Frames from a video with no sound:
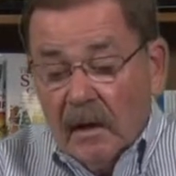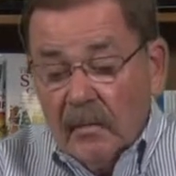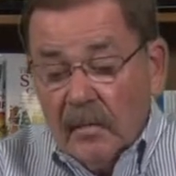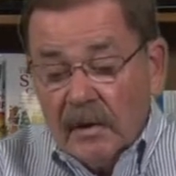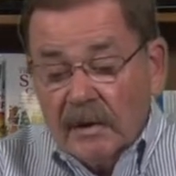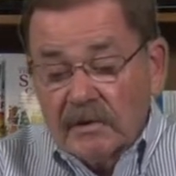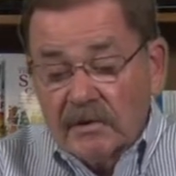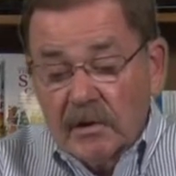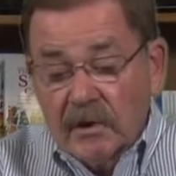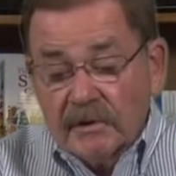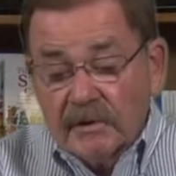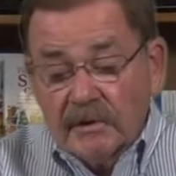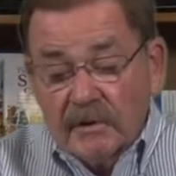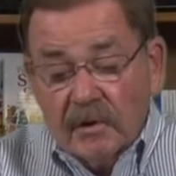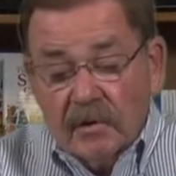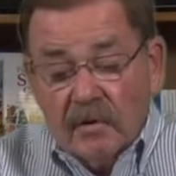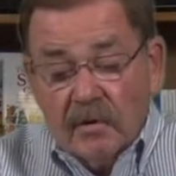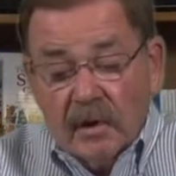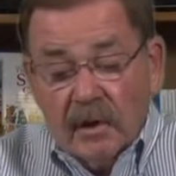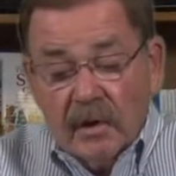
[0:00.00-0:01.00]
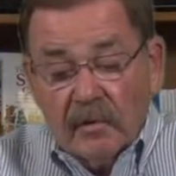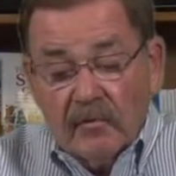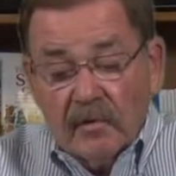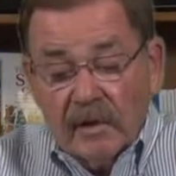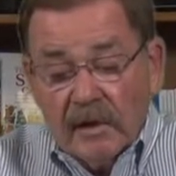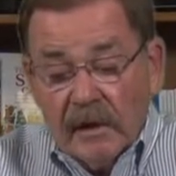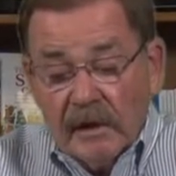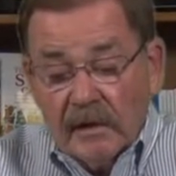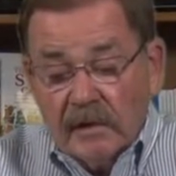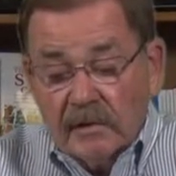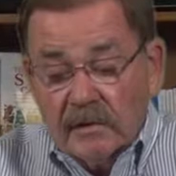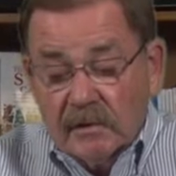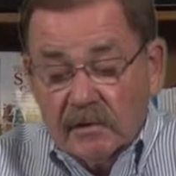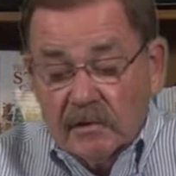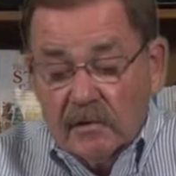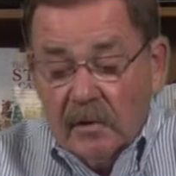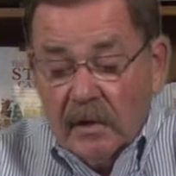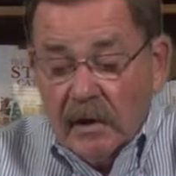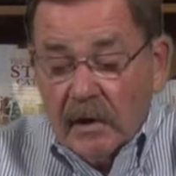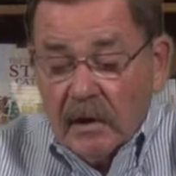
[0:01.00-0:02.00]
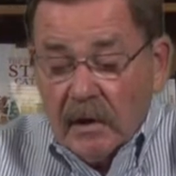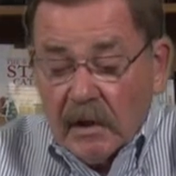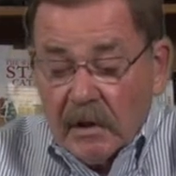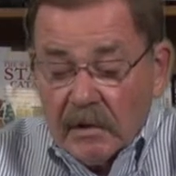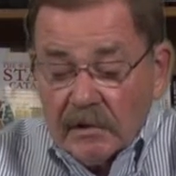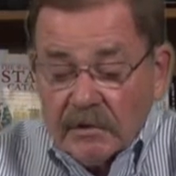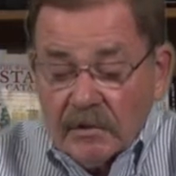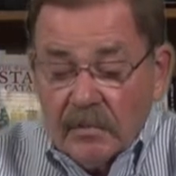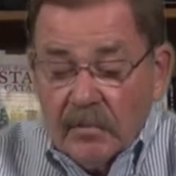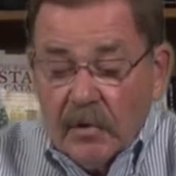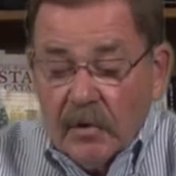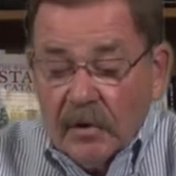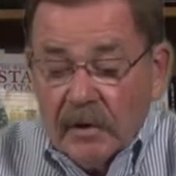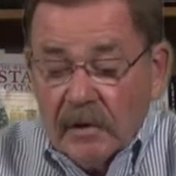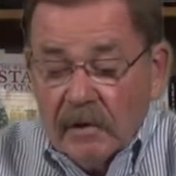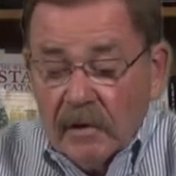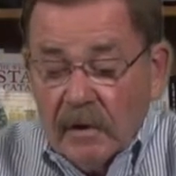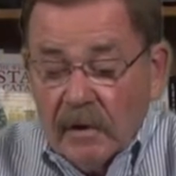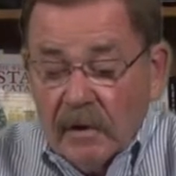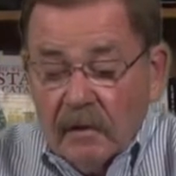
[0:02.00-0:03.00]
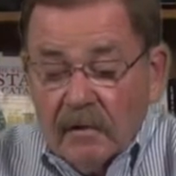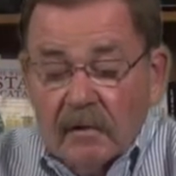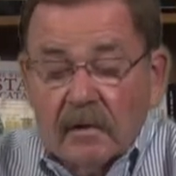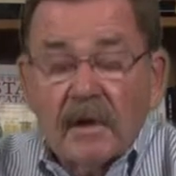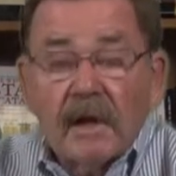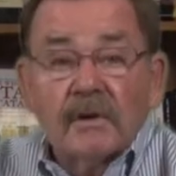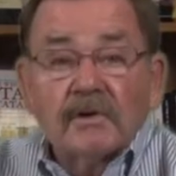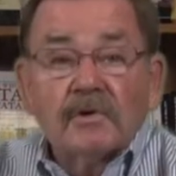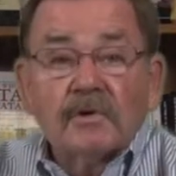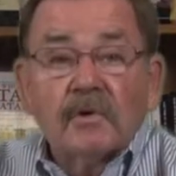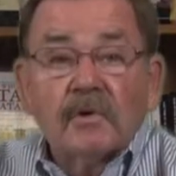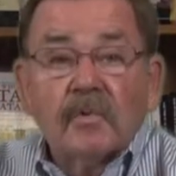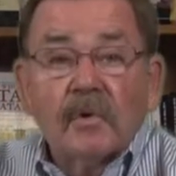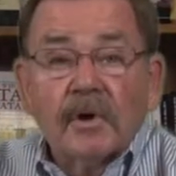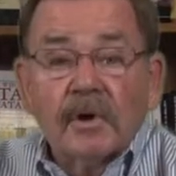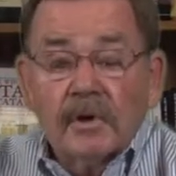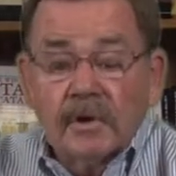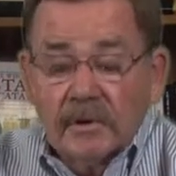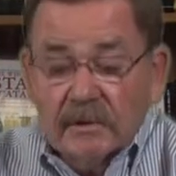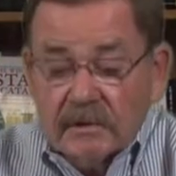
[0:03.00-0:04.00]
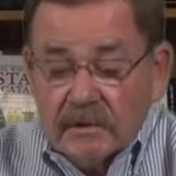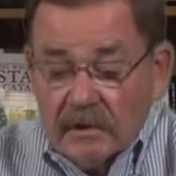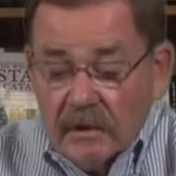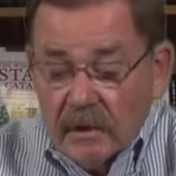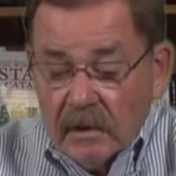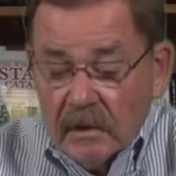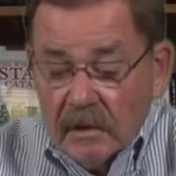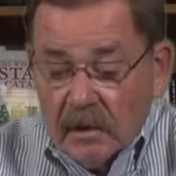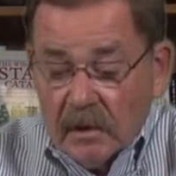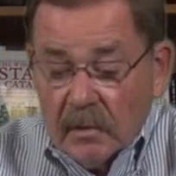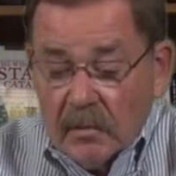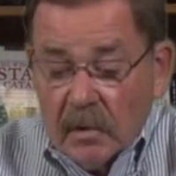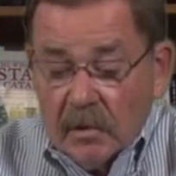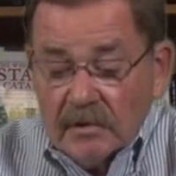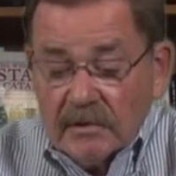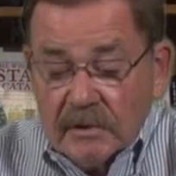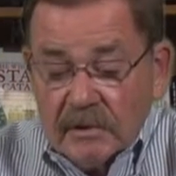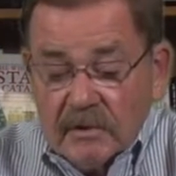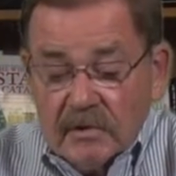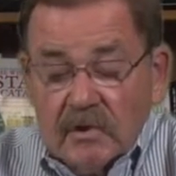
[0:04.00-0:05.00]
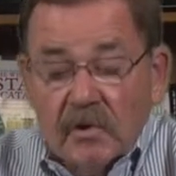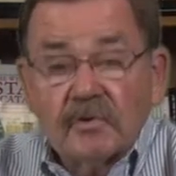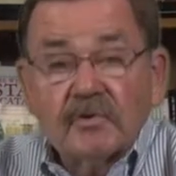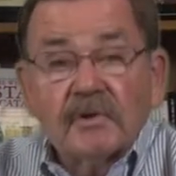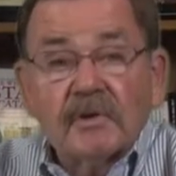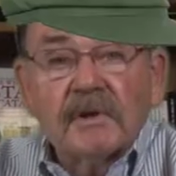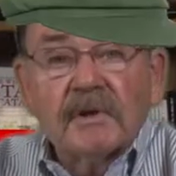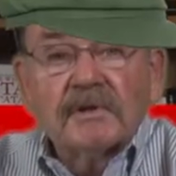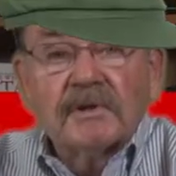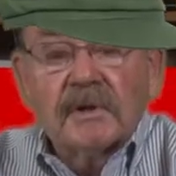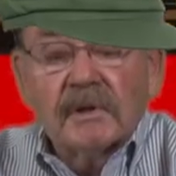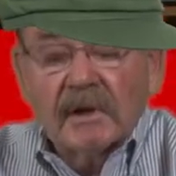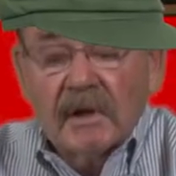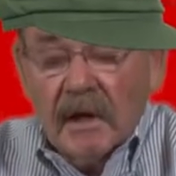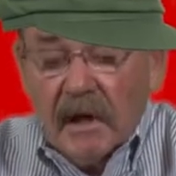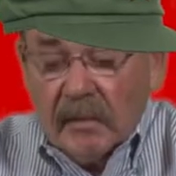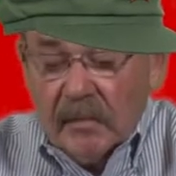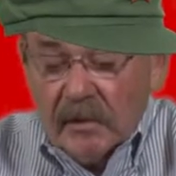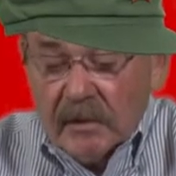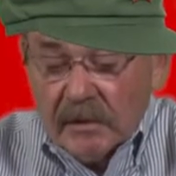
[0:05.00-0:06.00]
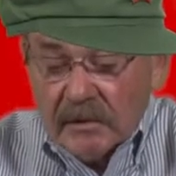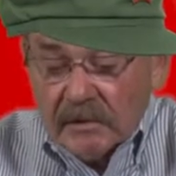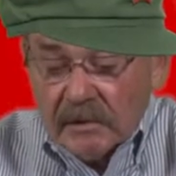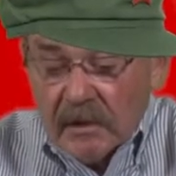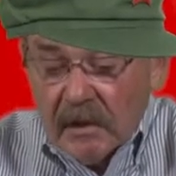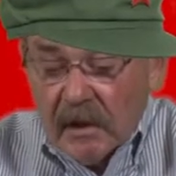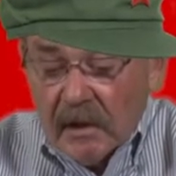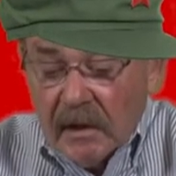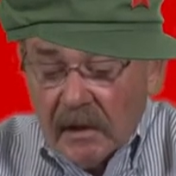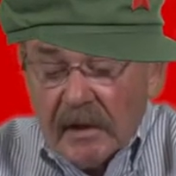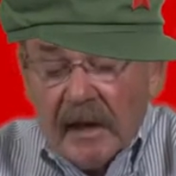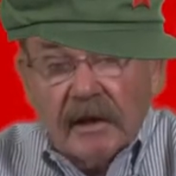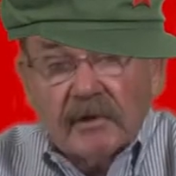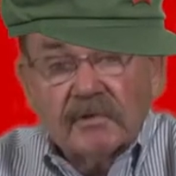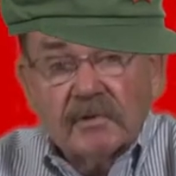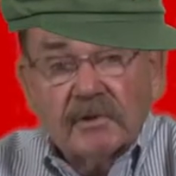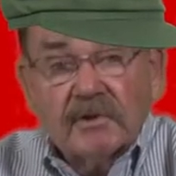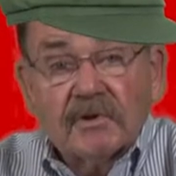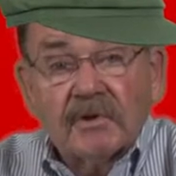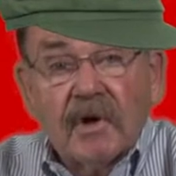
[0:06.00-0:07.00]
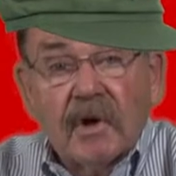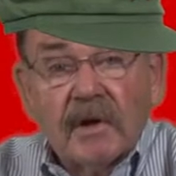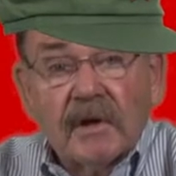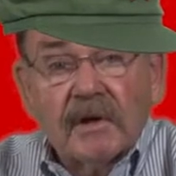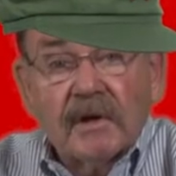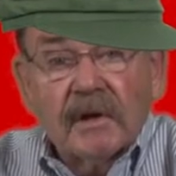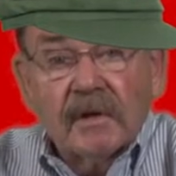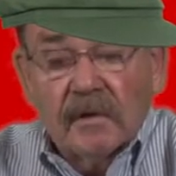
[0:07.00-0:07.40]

But it's also related to supporting the international workers, mostly socialist and communist. It actually started